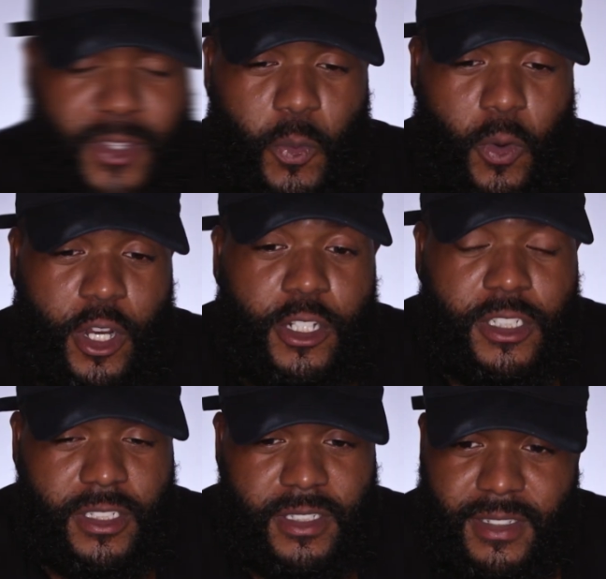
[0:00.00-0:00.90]
The
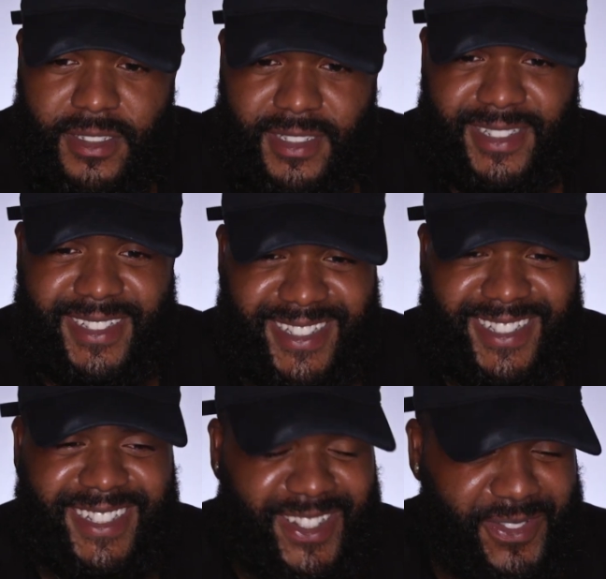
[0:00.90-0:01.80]
worst?
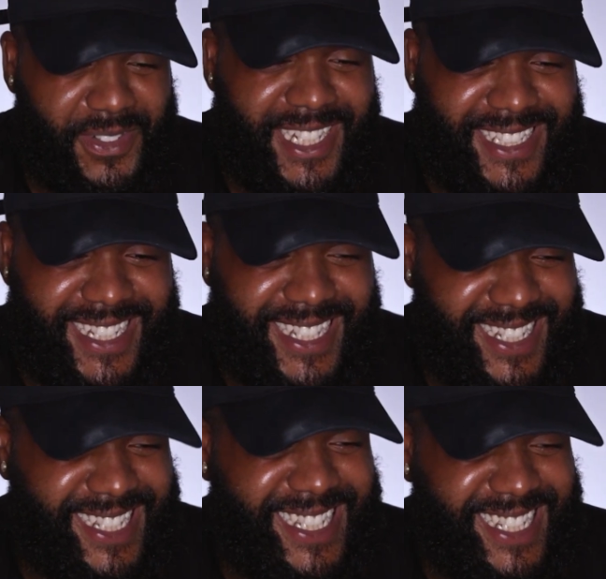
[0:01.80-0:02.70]
Levante.
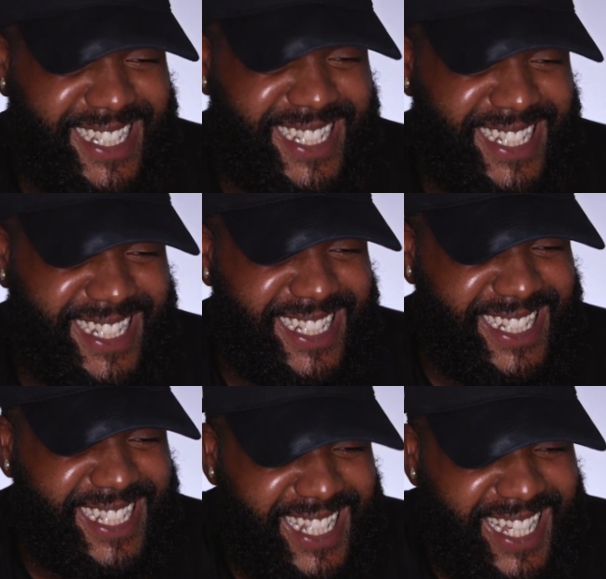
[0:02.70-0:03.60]

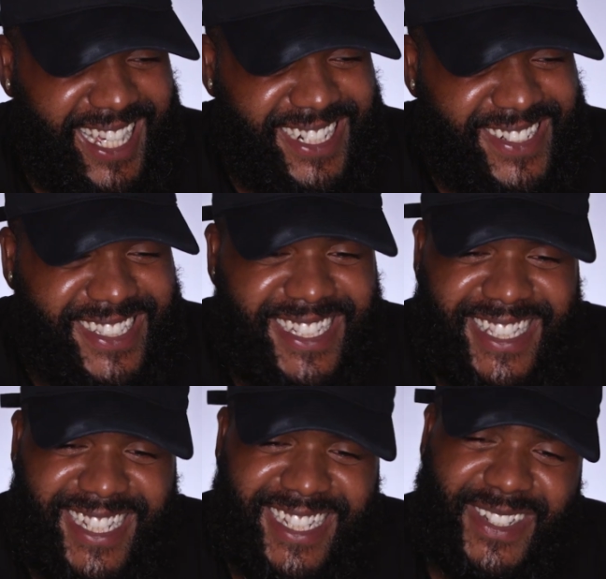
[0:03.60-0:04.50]
I don't
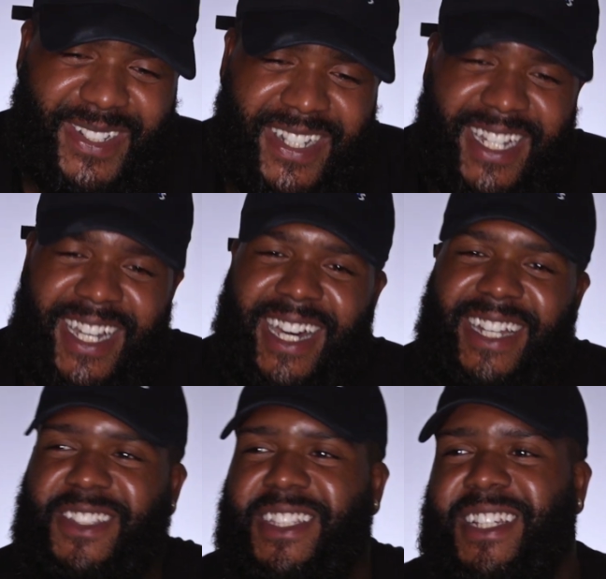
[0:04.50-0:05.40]
think
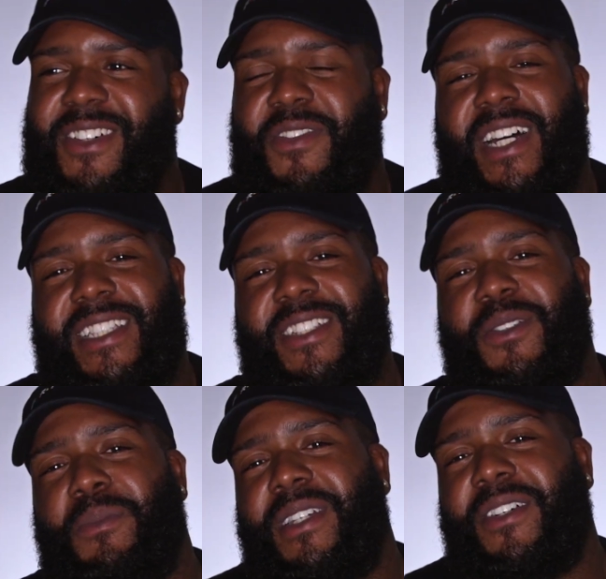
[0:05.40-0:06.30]
Levante
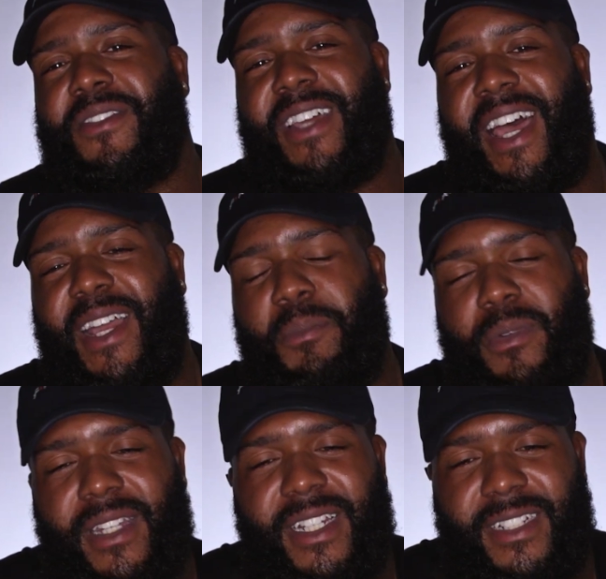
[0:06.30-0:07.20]
would be able to act
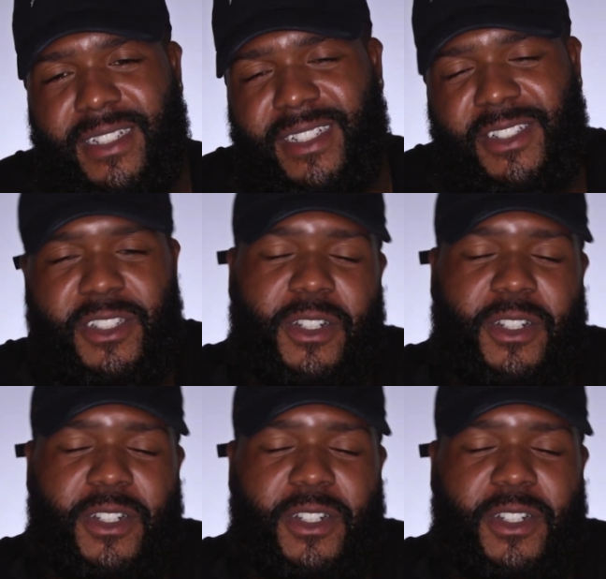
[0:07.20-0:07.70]
pretty good, you